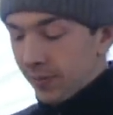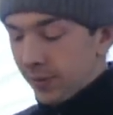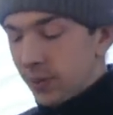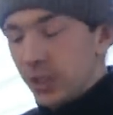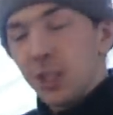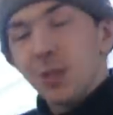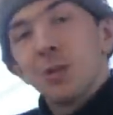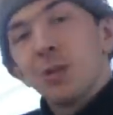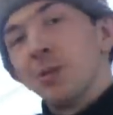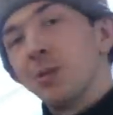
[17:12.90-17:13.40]

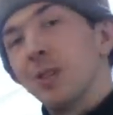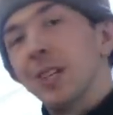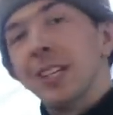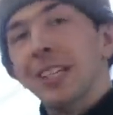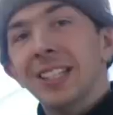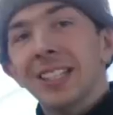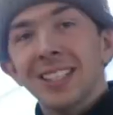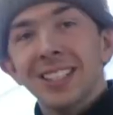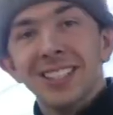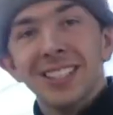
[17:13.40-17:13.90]
Just for
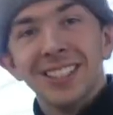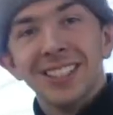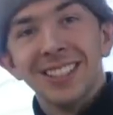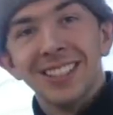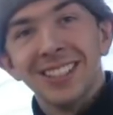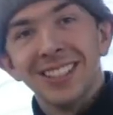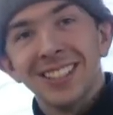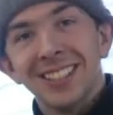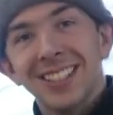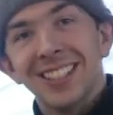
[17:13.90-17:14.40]
fun.
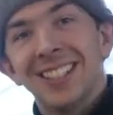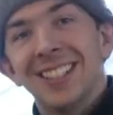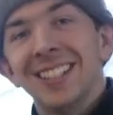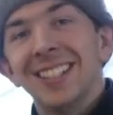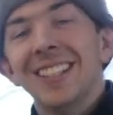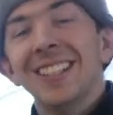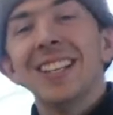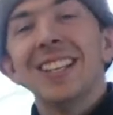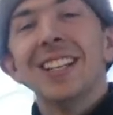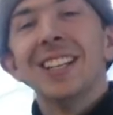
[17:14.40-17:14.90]

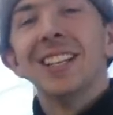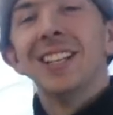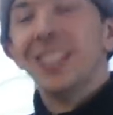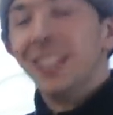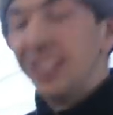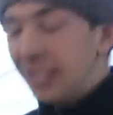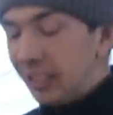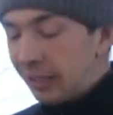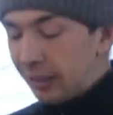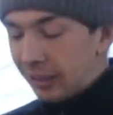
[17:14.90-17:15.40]

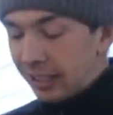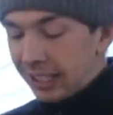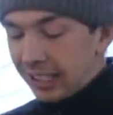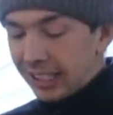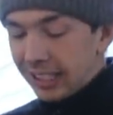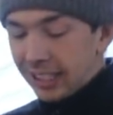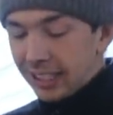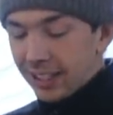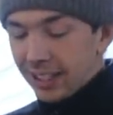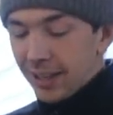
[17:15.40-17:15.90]
No,
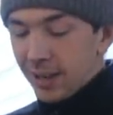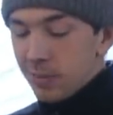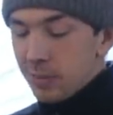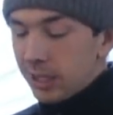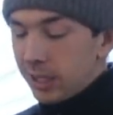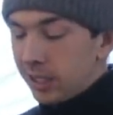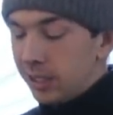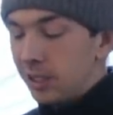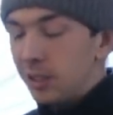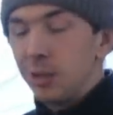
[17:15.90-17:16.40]
I'm
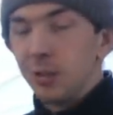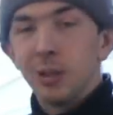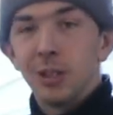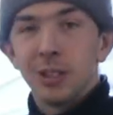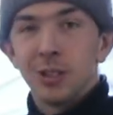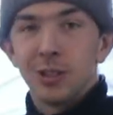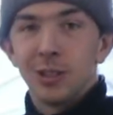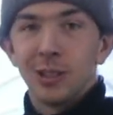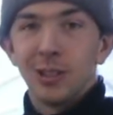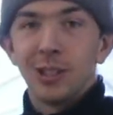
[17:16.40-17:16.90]
making
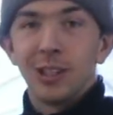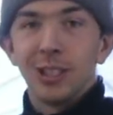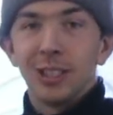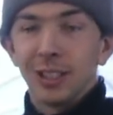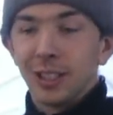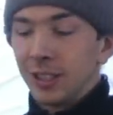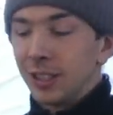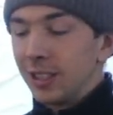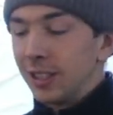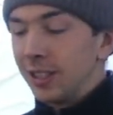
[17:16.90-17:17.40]
200
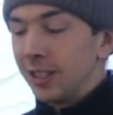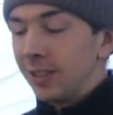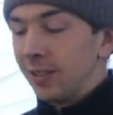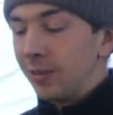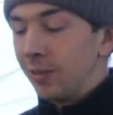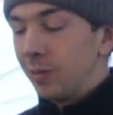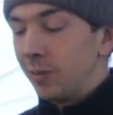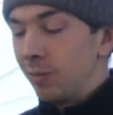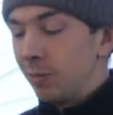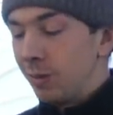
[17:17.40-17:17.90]
longer
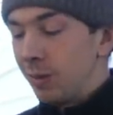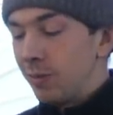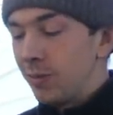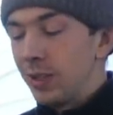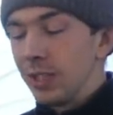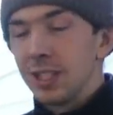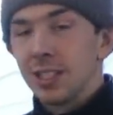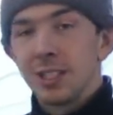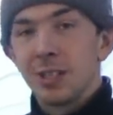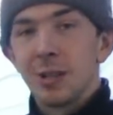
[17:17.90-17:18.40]

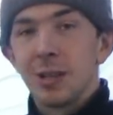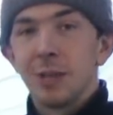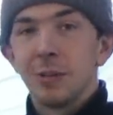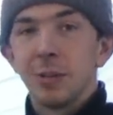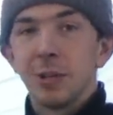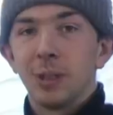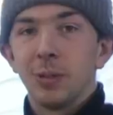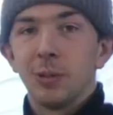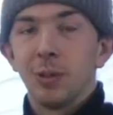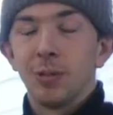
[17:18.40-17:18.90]
rivets so that
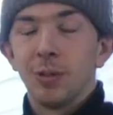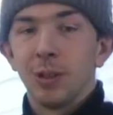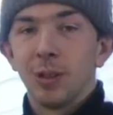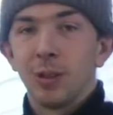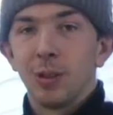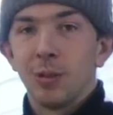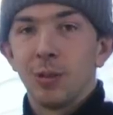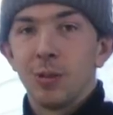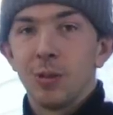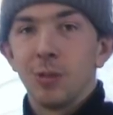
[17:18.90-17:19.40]
we can rivet
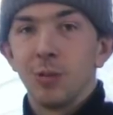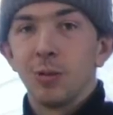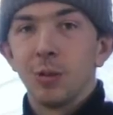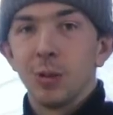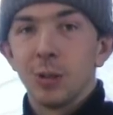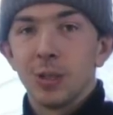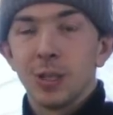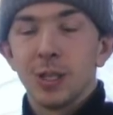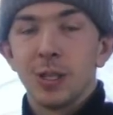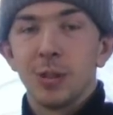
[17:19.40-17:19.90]
through the
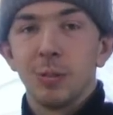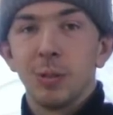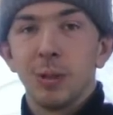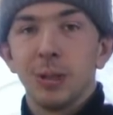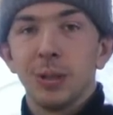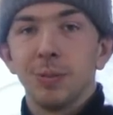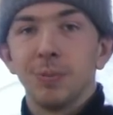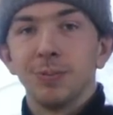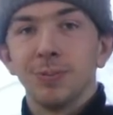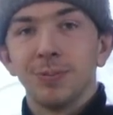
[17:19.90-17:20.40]
floors in the
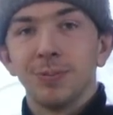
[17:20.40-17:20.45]
boat.